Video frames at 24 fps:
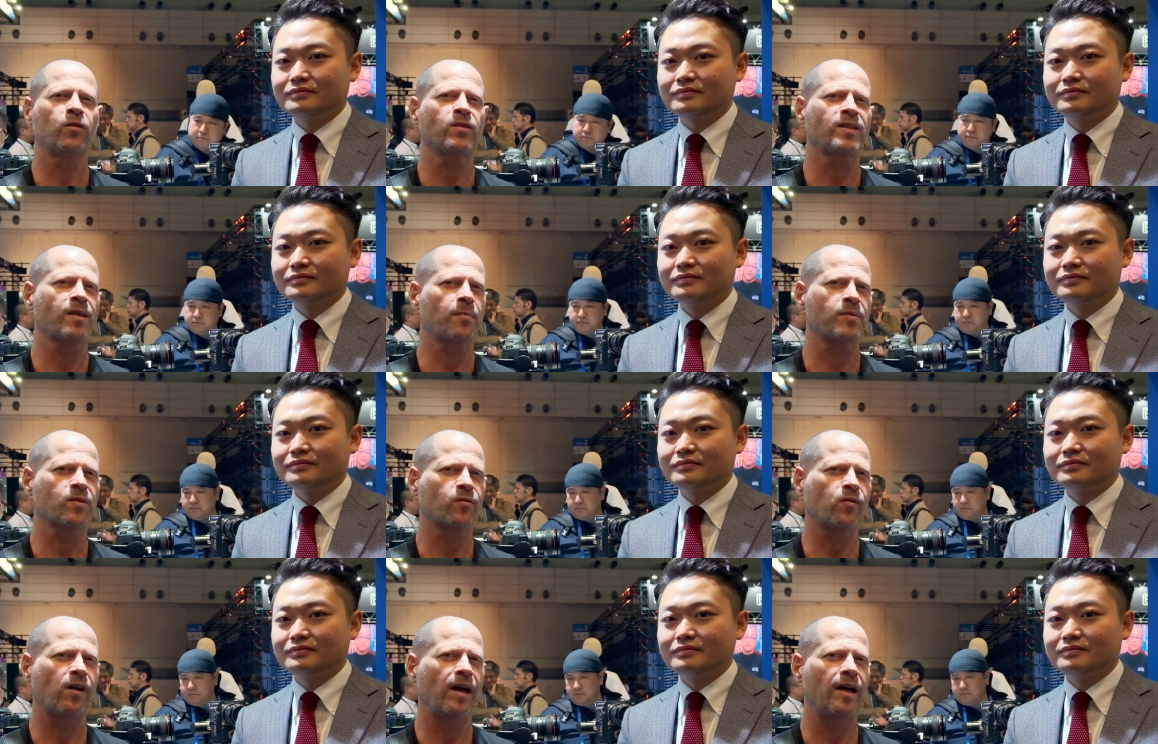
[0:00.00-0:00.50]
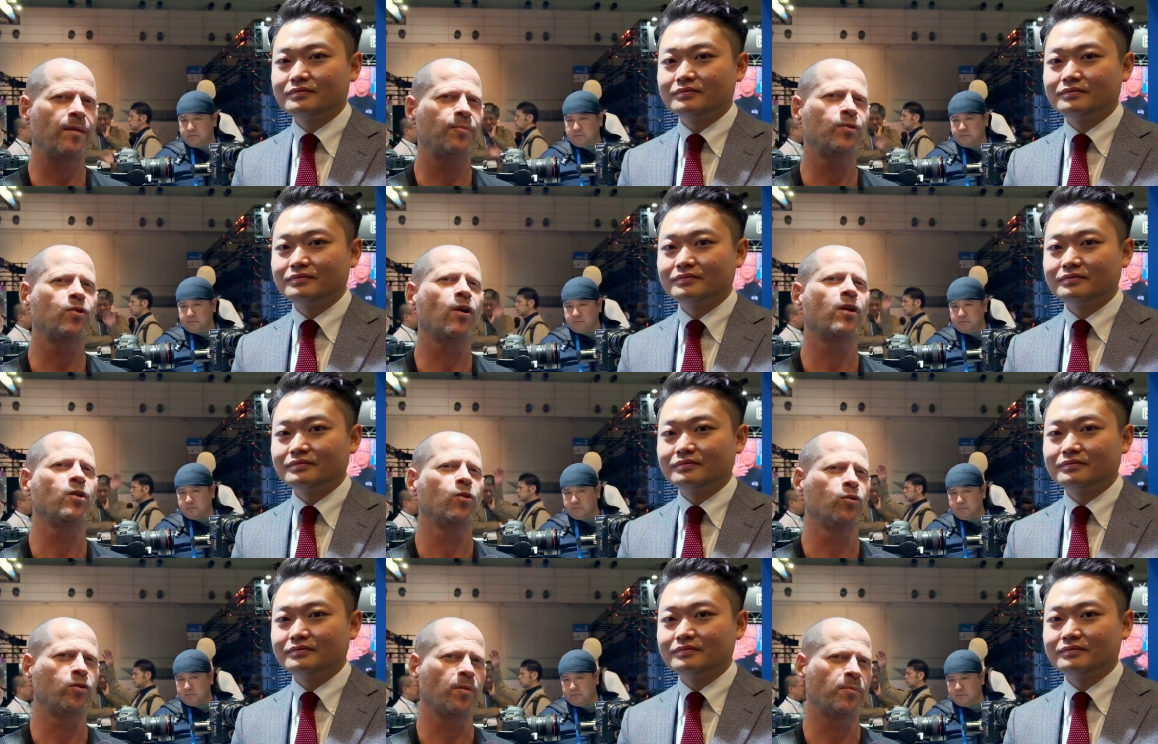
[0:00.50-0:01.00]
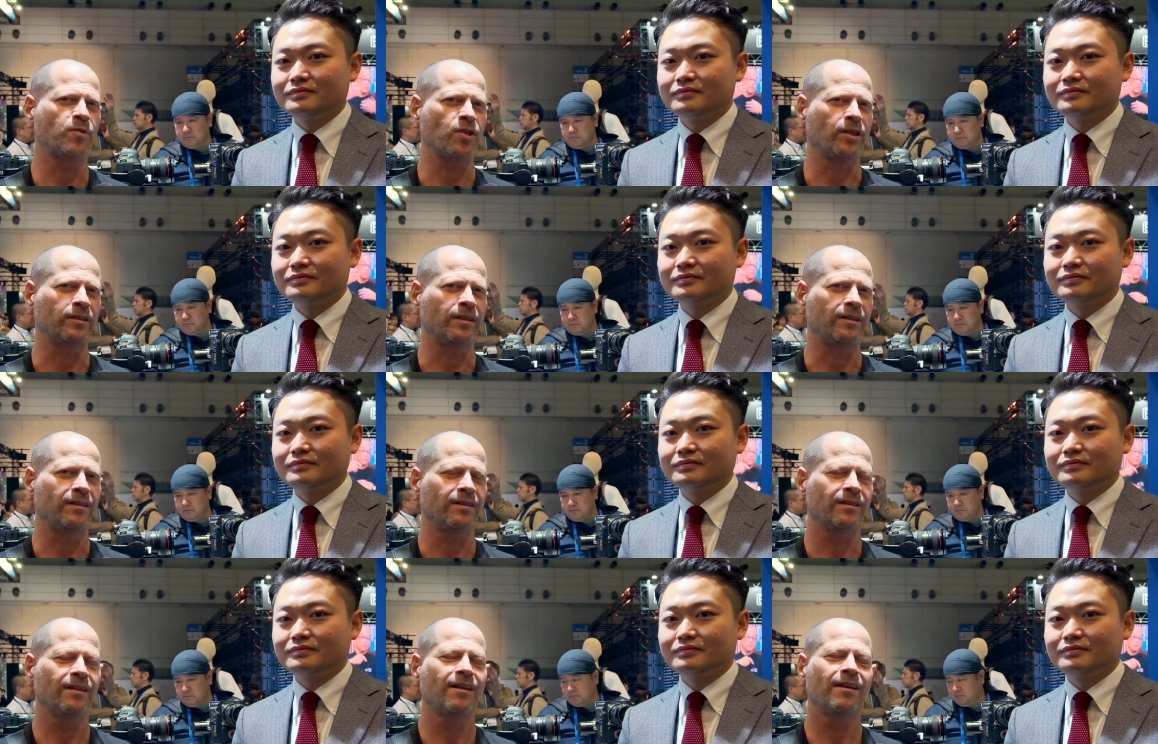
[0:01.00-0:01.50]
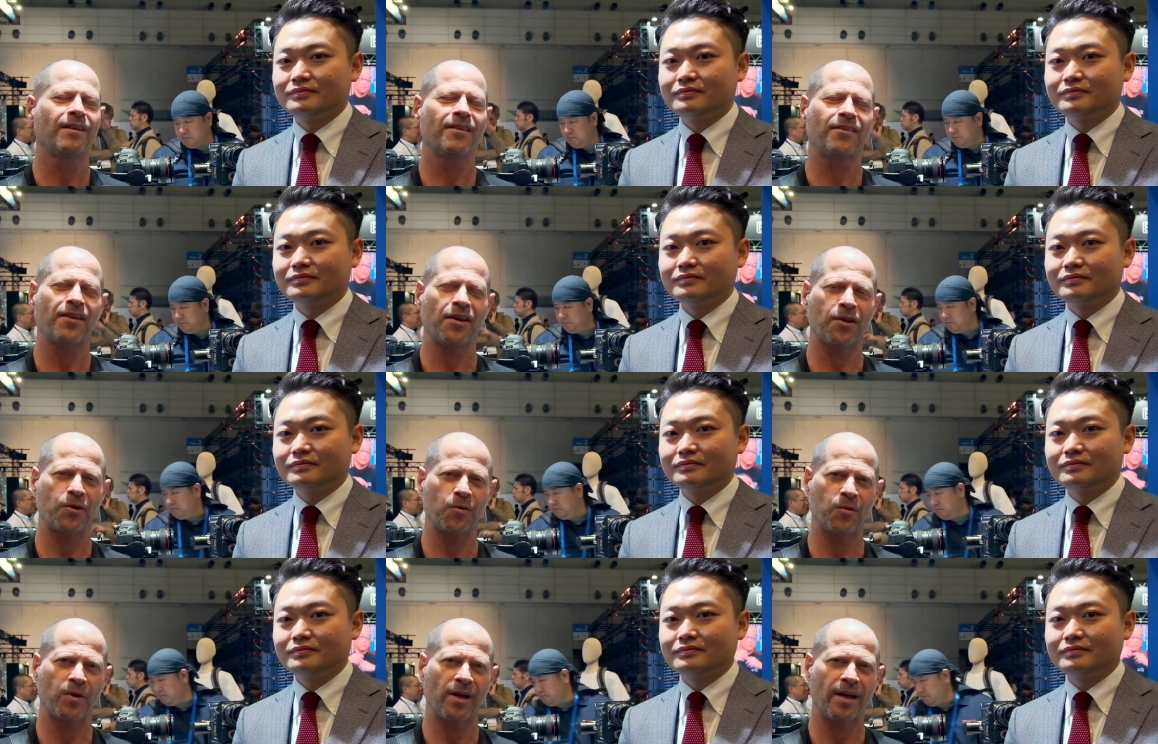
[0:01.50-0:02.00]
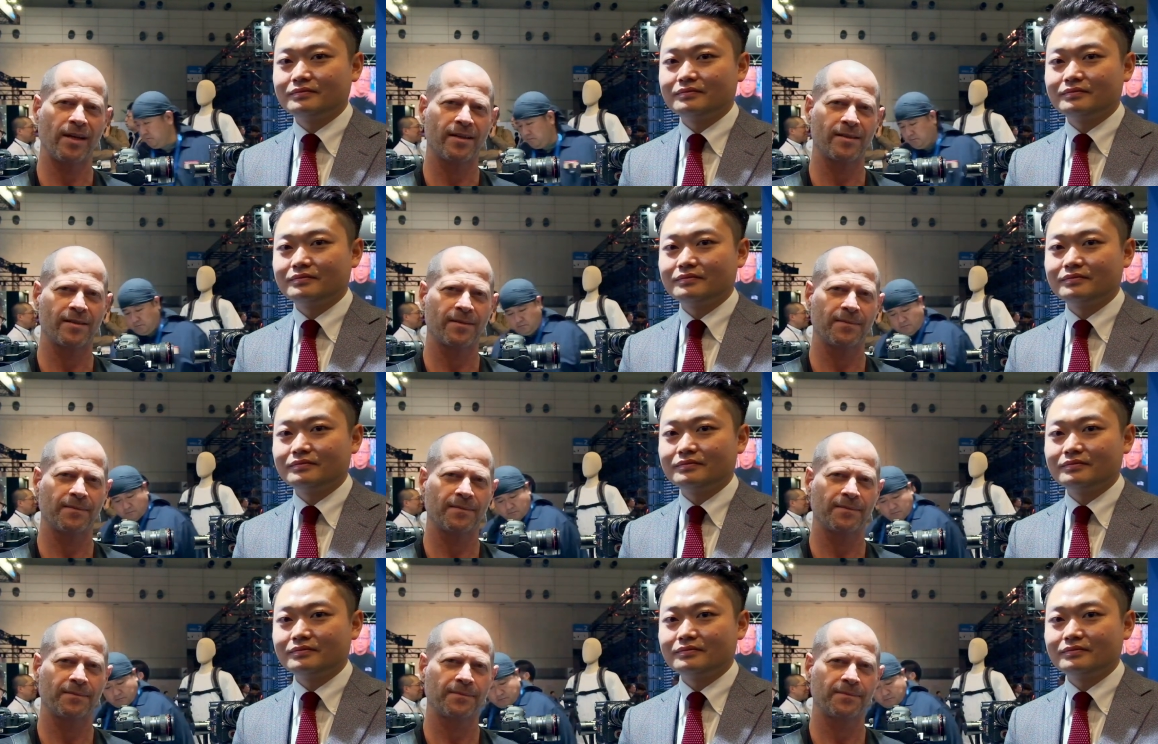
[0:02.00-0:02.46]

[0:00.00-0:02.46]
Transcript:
Speaker 1: to subscribe to our YouTube channel. Thank you, guys.